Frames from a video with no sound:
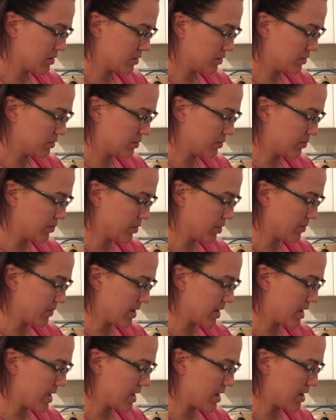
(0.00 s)
So pour
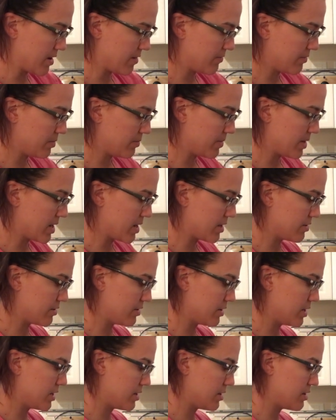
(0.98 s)
about half the batter
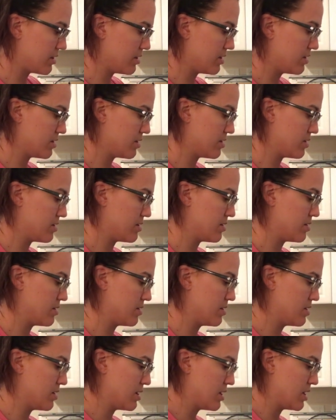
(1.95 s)
in,
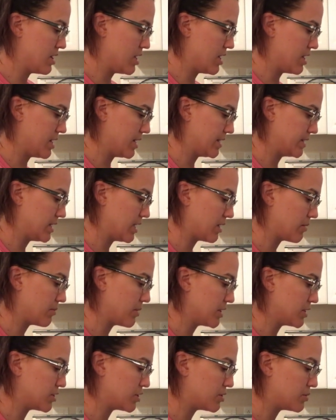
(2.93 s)
and I take
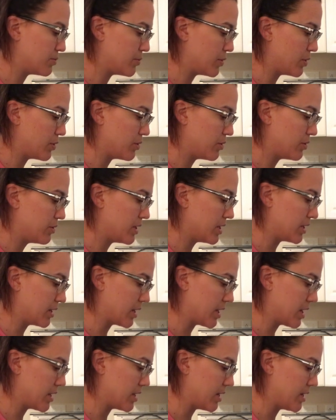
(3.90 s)
my spoon
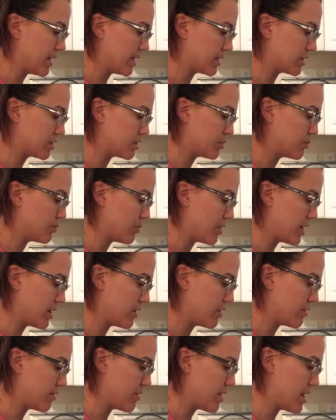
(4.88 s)
and kind of like spread
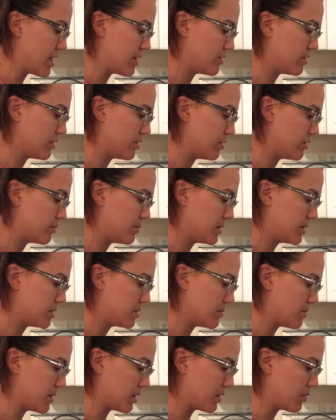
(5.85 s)
it around a little bit
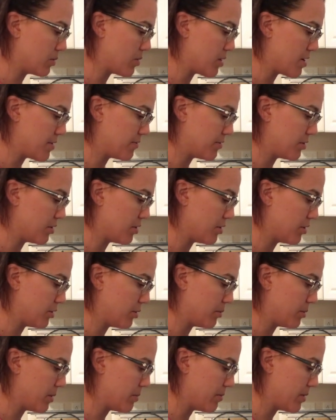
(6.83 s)
to make the waffle a
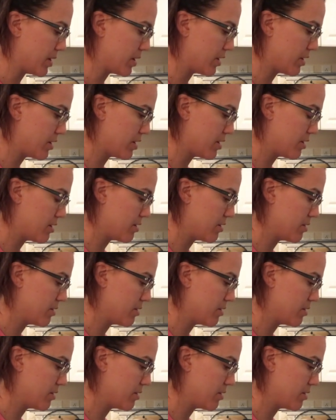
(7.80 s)
little bit bigger.